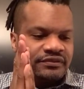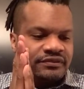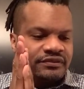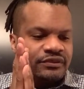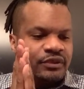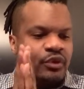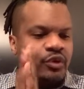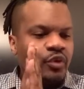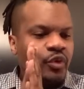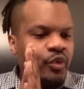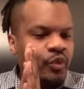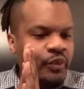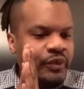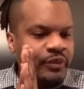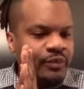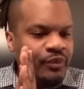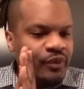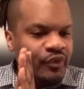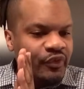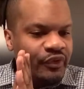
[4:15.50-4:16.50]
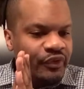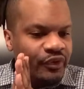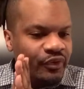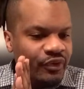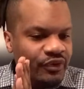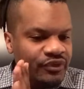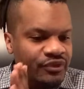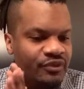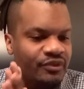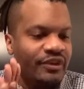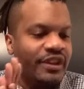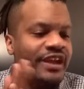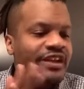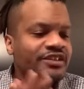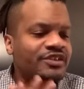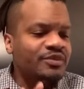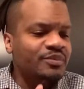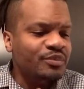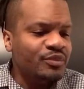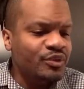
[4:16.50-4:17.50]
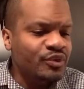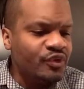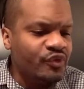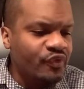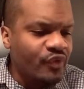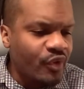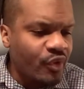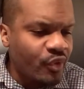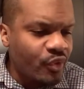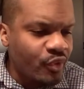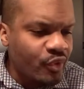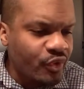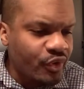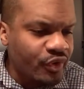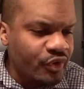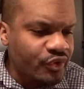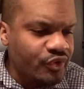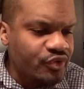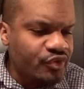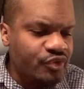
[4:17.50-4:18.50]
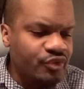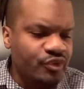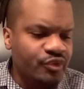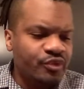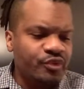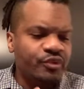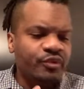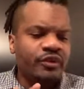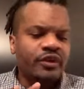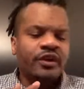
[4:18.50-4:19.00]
Who are we moving on to? Let's move on to